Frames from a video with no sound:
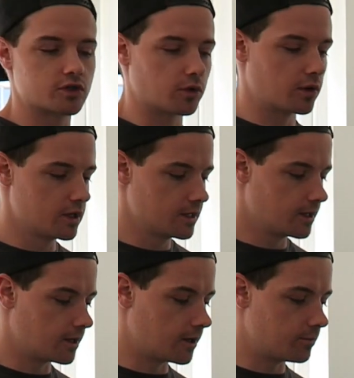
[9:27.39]
So
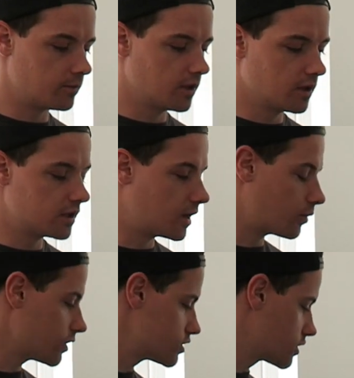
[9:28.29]
yeah,
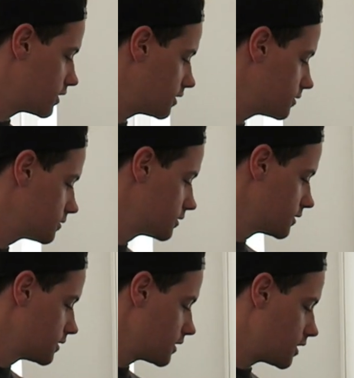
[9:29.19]
we're just gonna
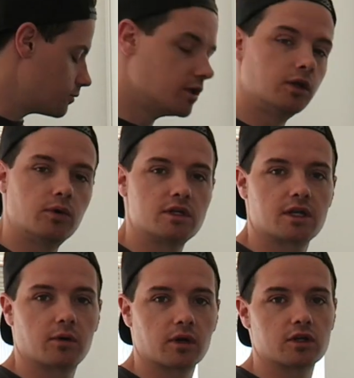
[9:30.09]
me and Louise
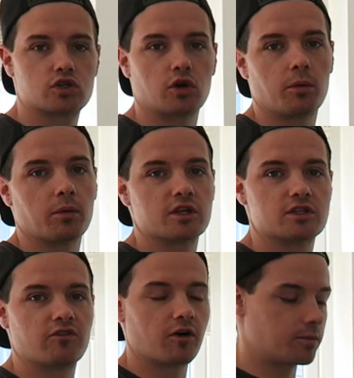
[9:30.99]
now, we're gonna just chop all this
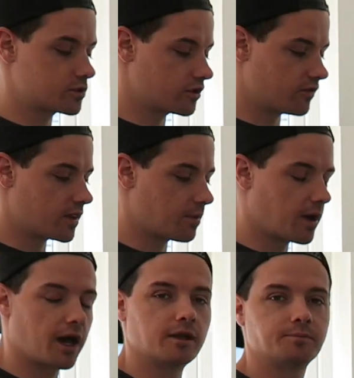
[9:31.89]
stuff up, shove it in the
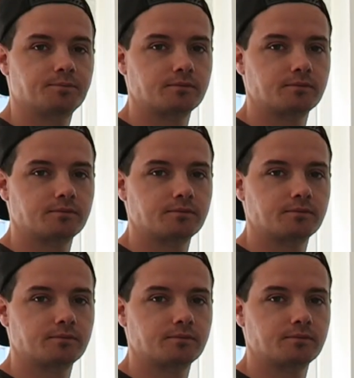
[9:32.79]
pan.